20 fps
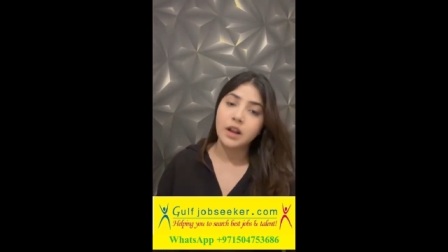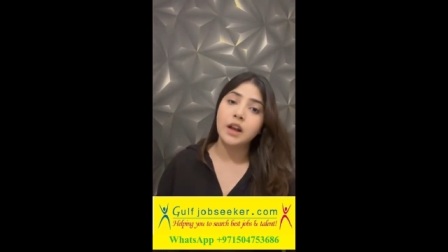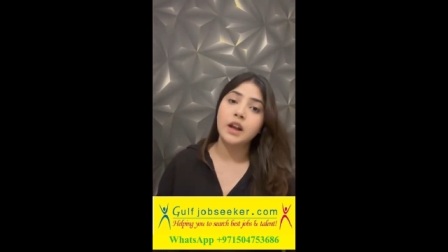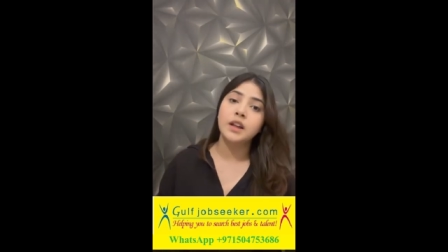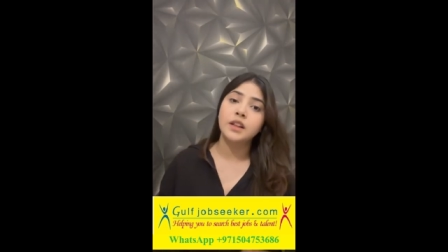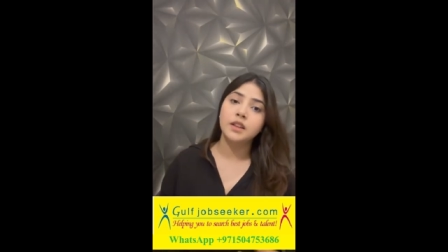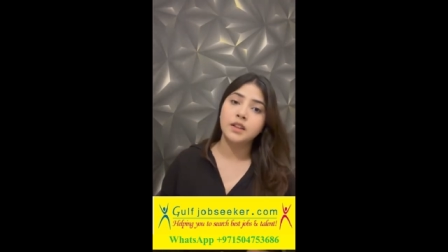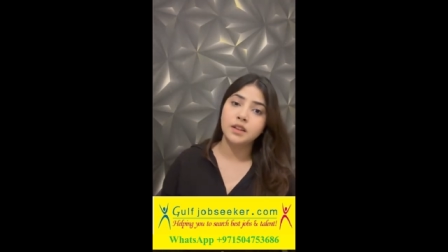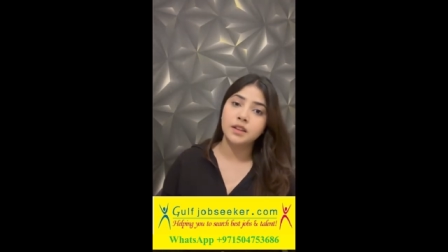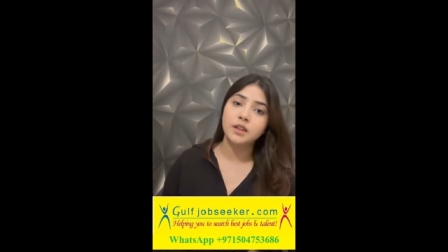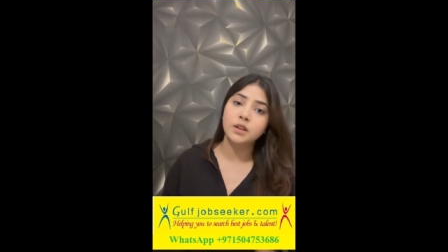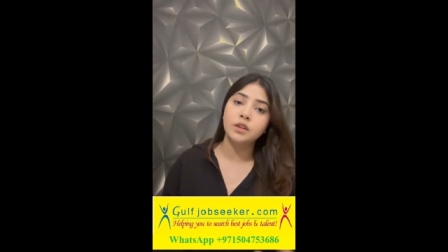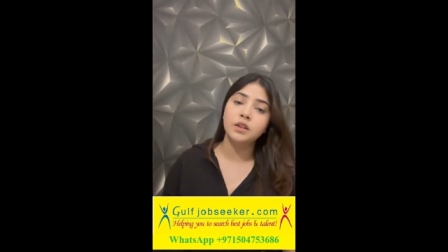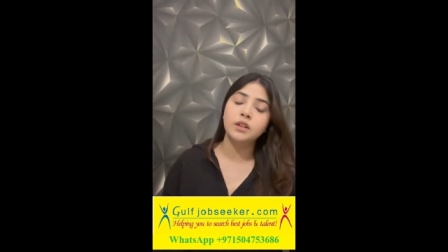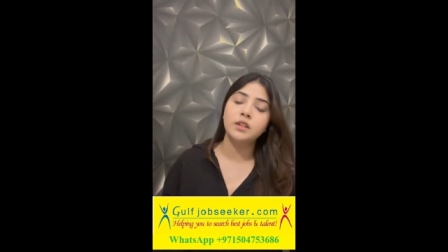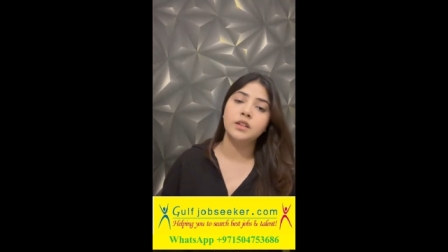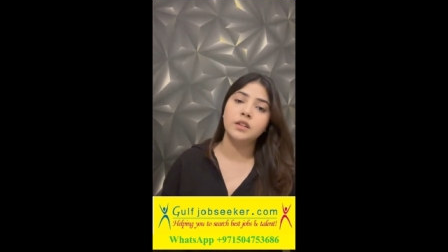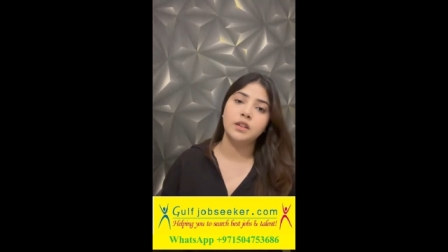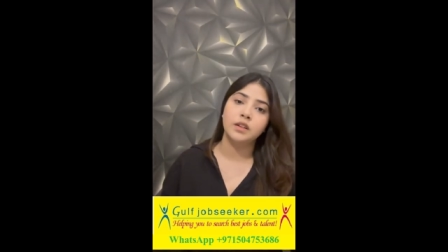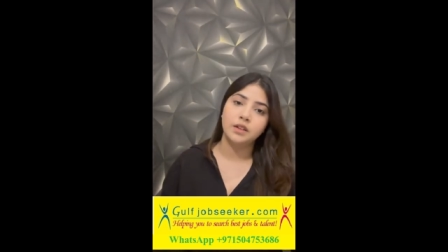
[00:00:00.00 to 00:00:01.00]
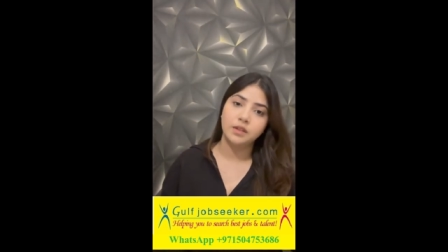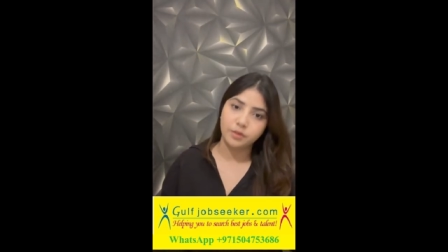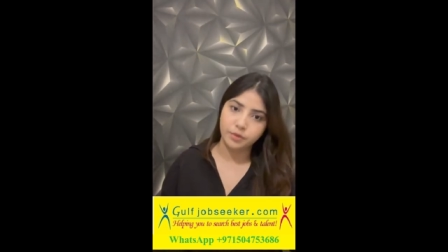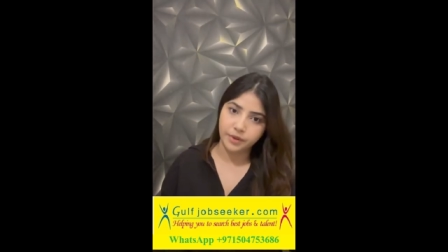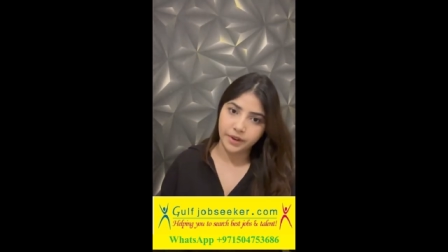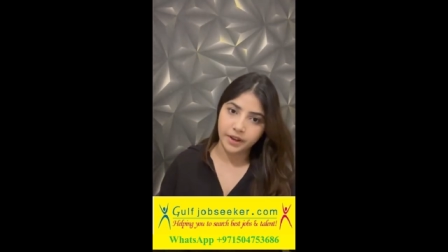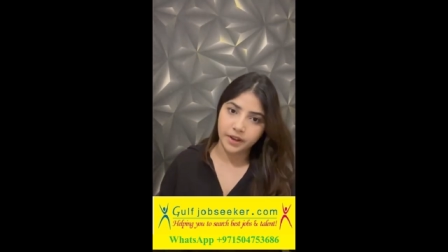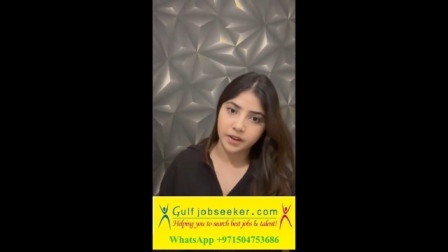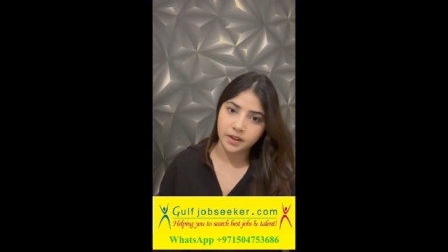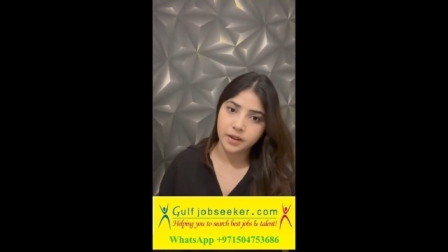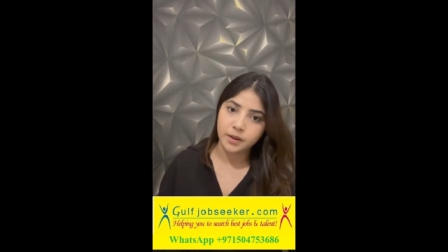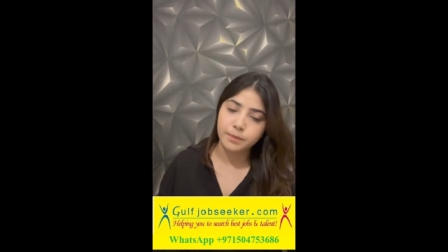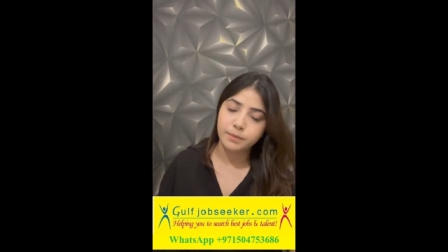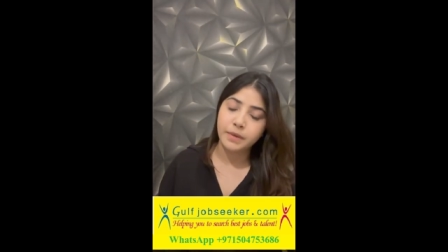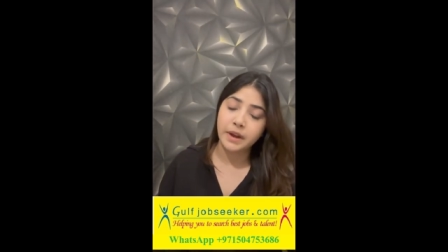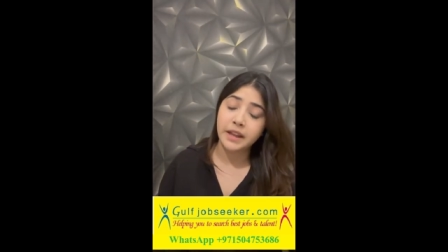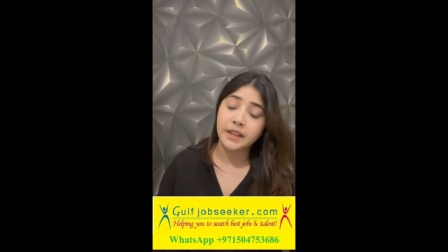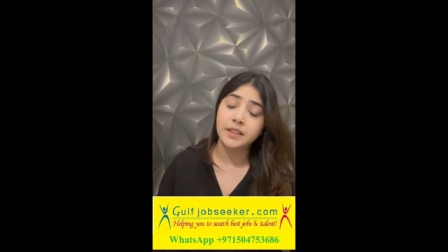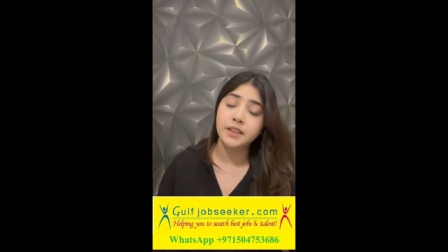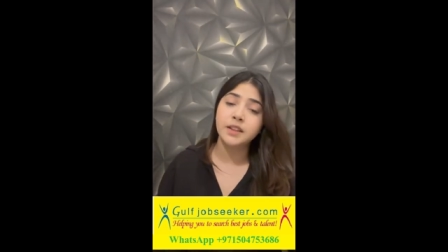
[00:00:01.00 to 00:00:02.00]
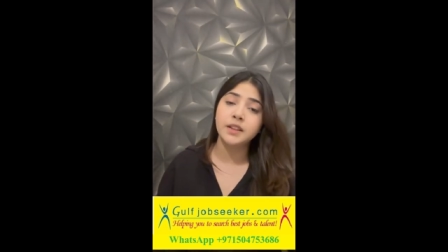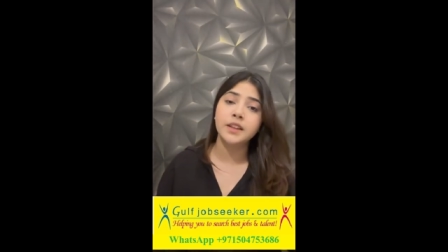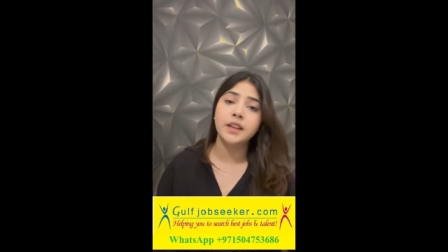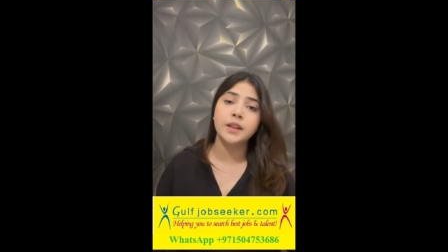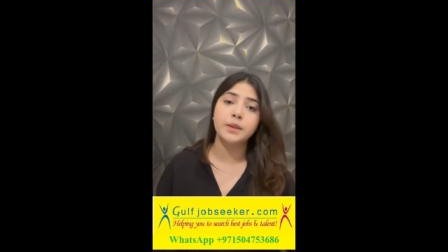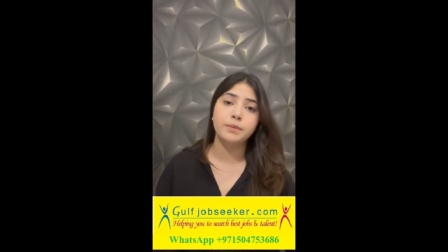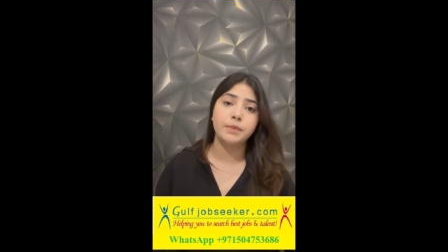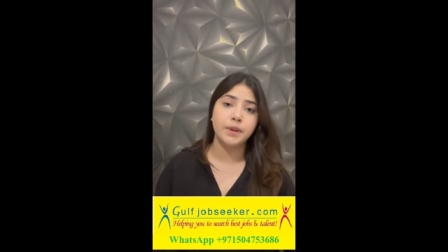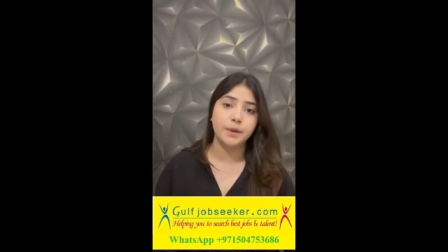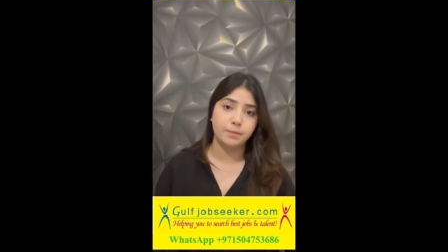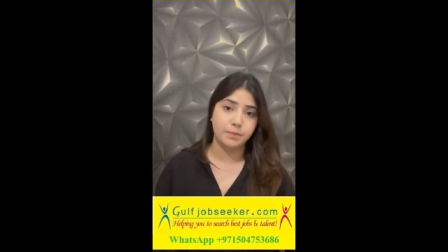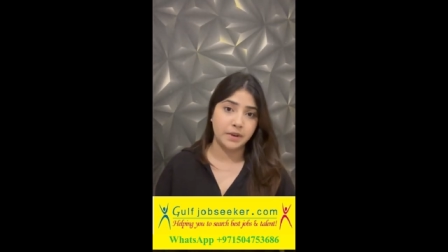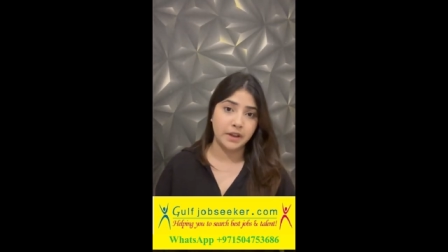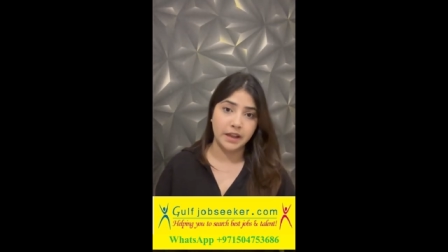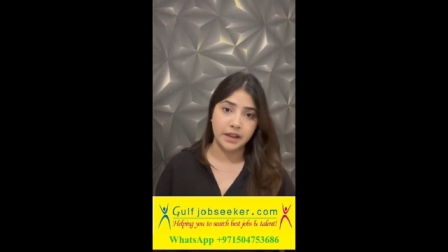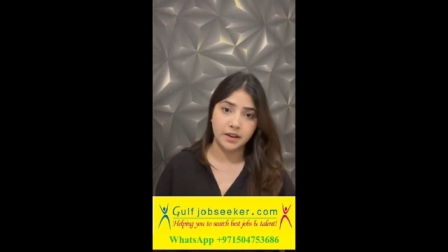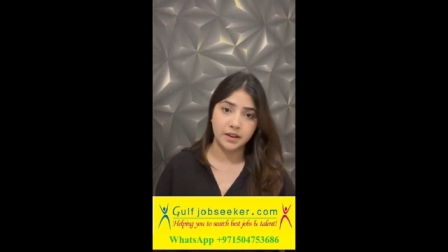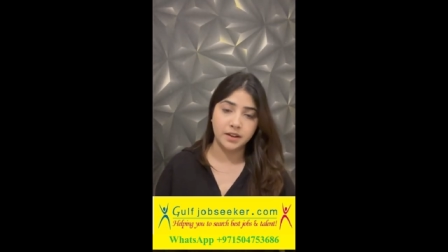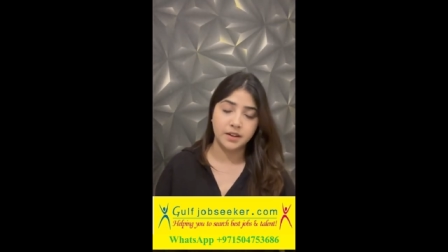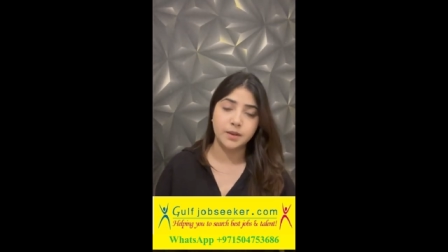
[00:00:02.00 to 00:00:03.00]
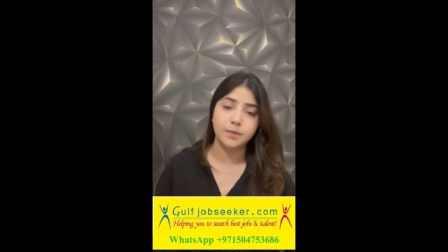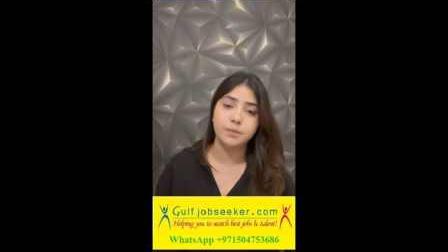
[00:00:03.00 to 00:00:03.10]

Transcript: Another way Python can be applied in a